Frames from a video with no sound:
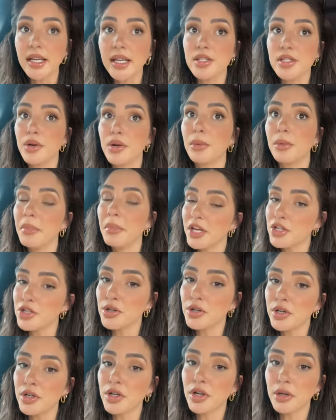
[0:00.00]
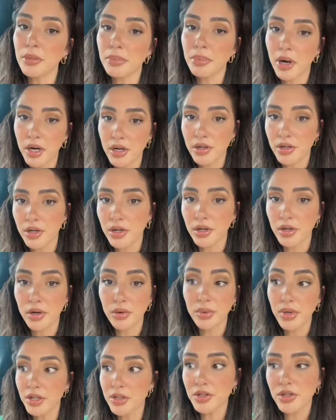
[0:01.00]
So make sure your
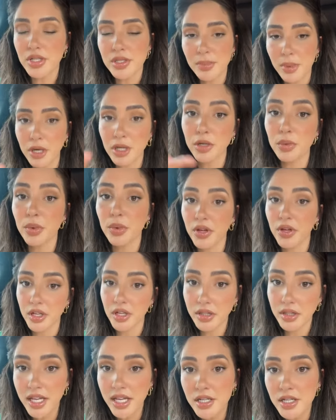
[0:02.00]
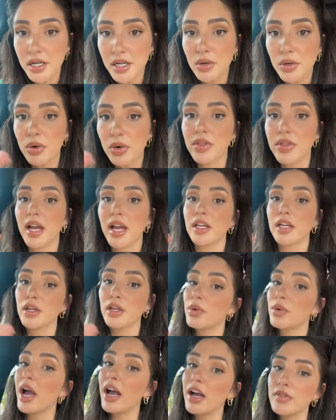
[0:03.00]
realtor is partnered with a good lender, or that
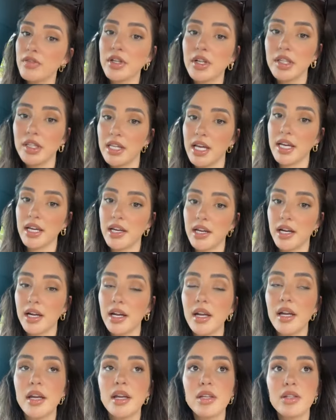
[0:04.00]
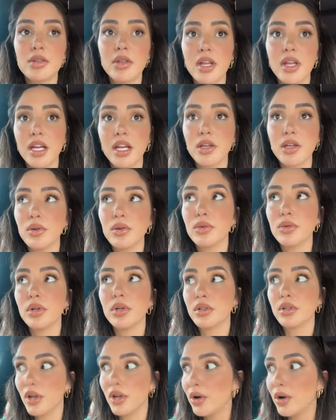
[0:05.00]
you have a good lender, so that you
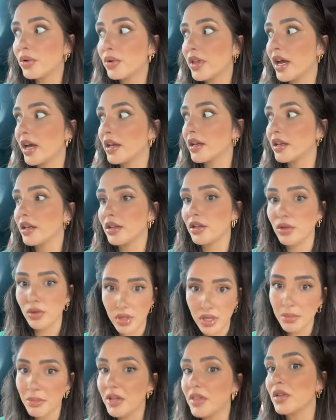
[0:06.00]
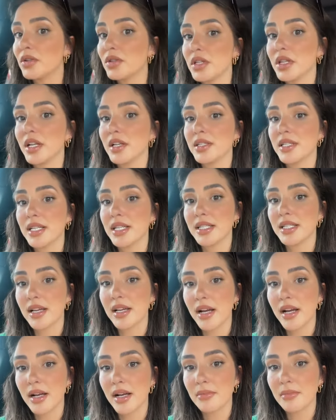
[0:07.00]
know that you can meet those closing
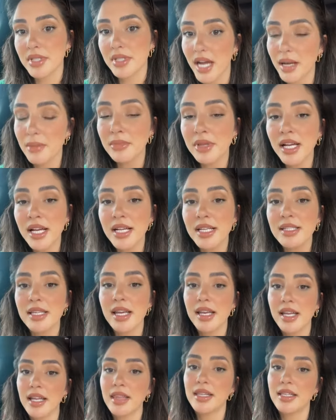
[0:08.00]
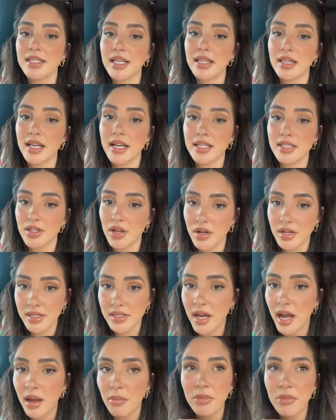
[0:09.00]
timelines and hit the deadlines
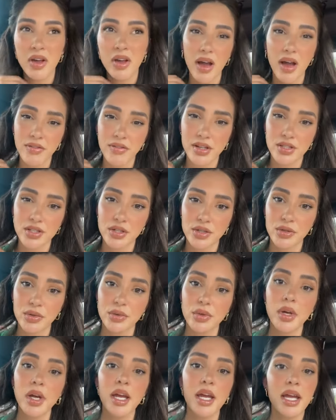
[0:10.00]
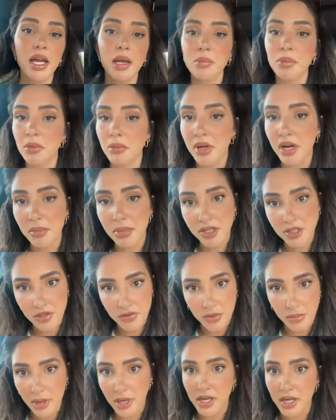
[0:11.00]
on time without having to implement a
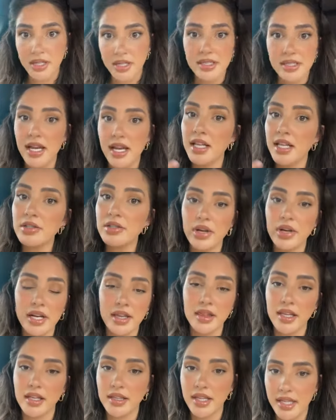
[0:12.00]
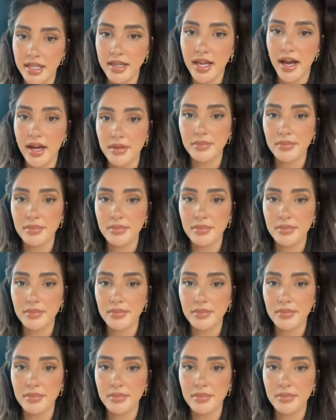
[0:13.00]
bunch of amend extends or anything like that.